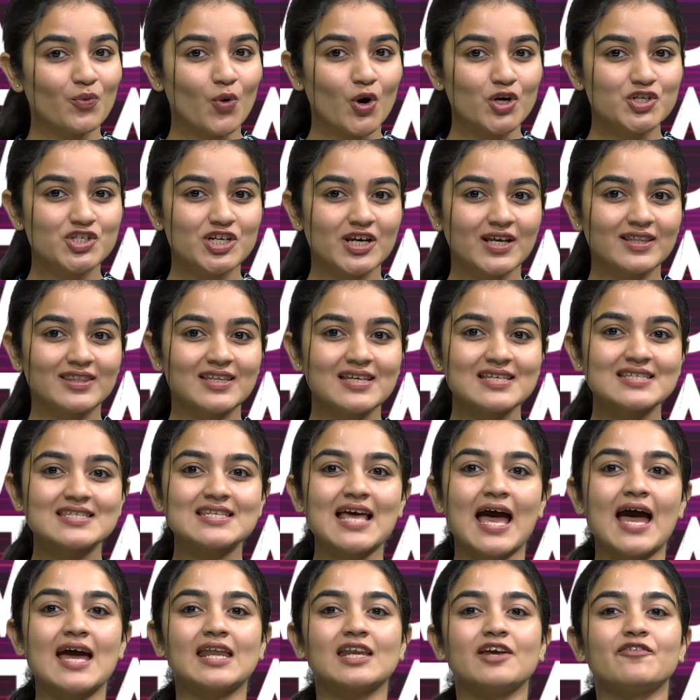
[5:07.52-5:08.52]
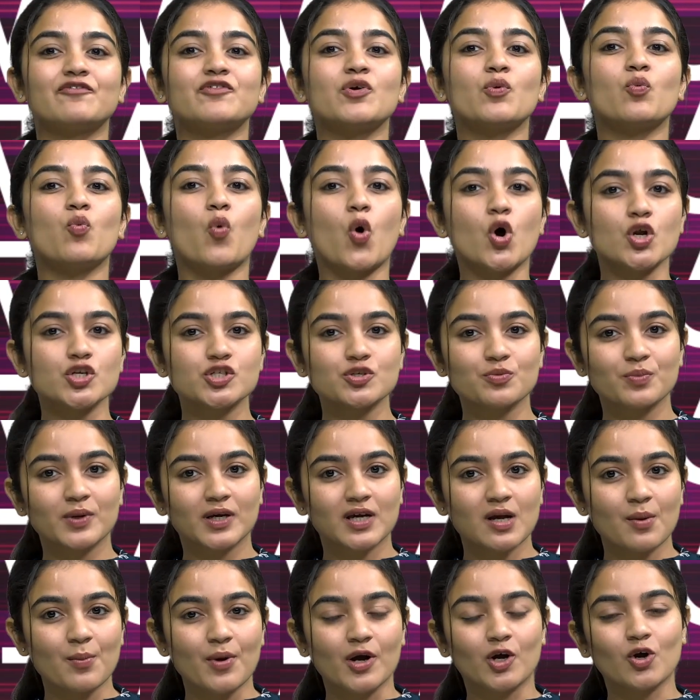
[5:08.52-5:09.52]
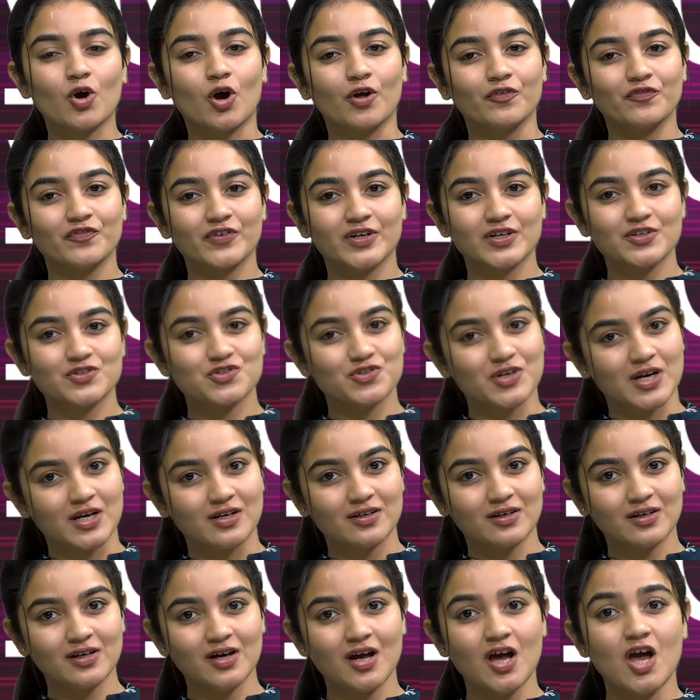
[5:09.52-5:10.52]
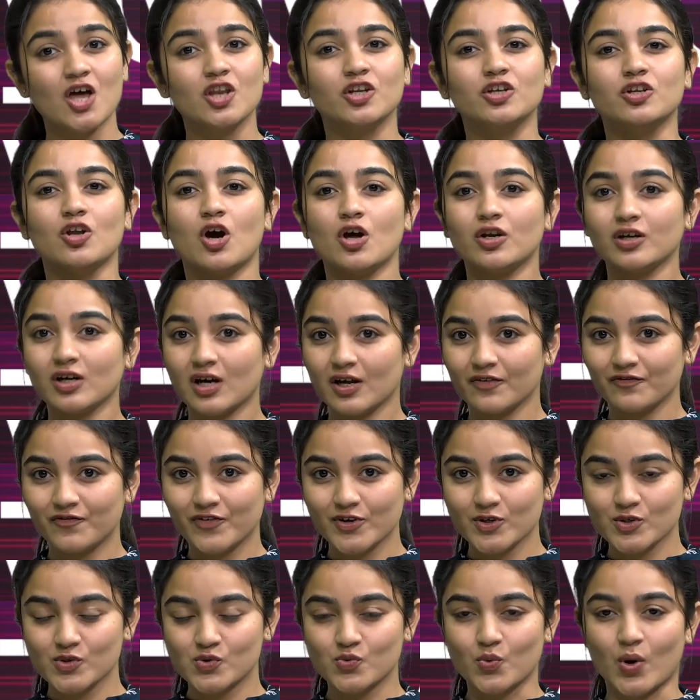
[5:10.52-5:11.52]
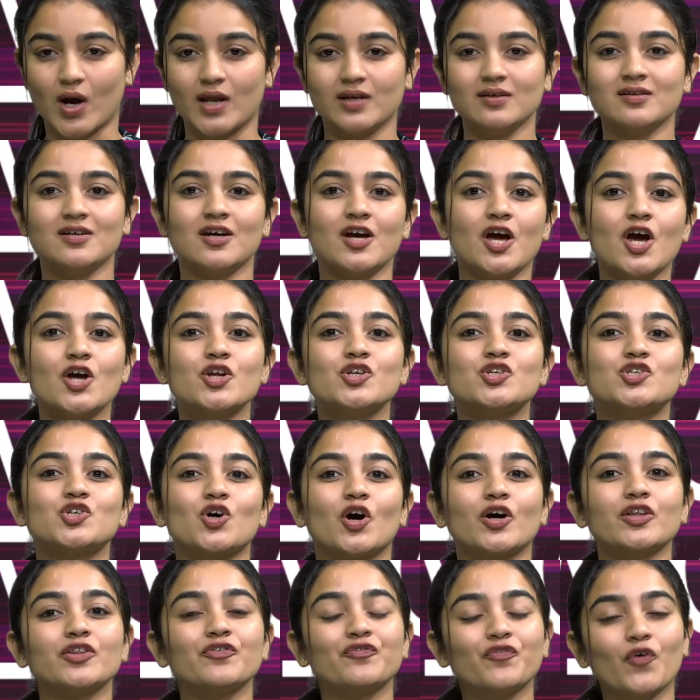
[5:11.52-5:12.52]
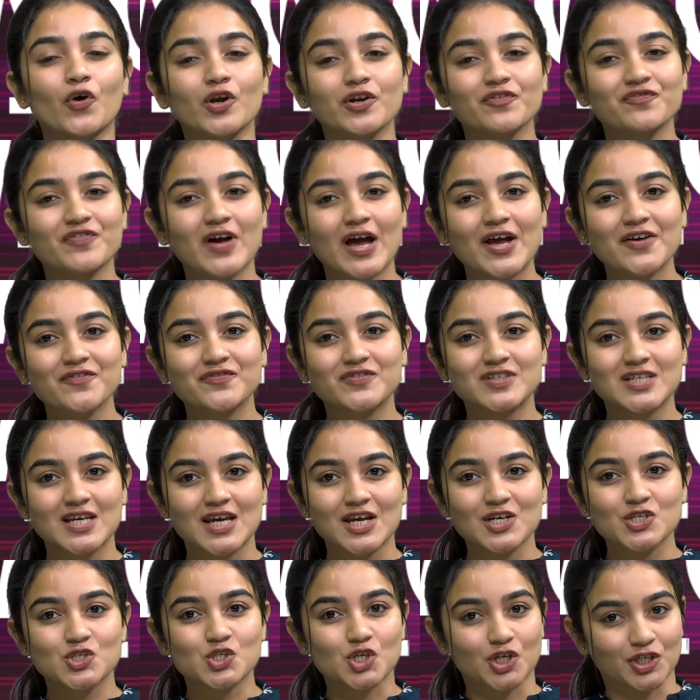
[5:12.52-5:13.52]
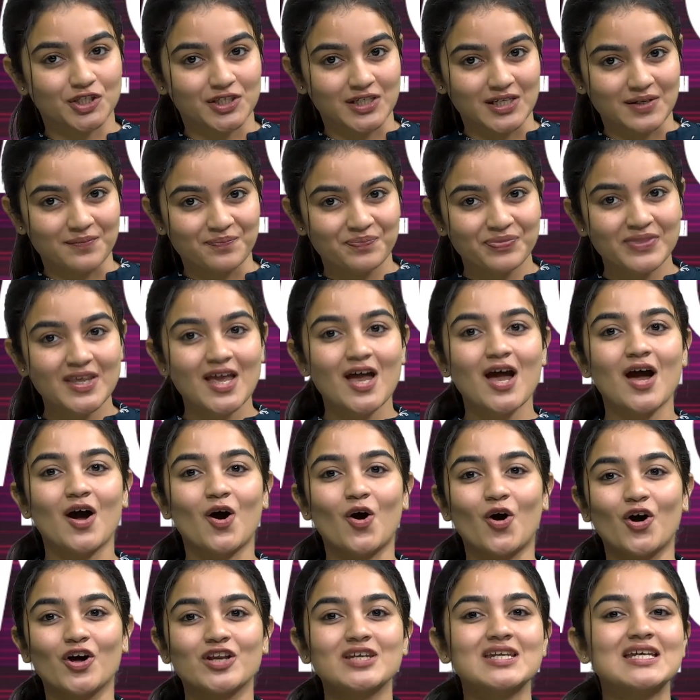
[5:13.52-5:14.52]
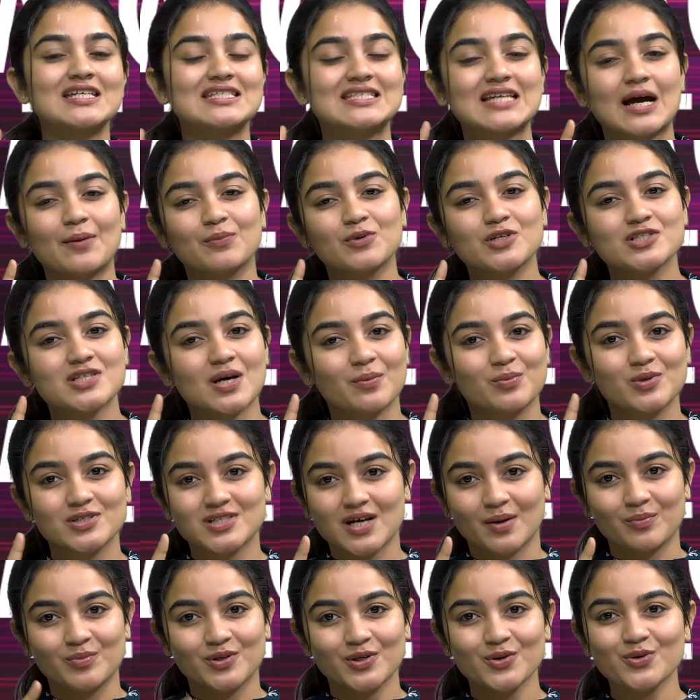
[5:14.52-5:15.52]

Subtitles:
watching this and if you want to become a confident trader, not a confused one, join the 45-day journey on www.mqedu.in.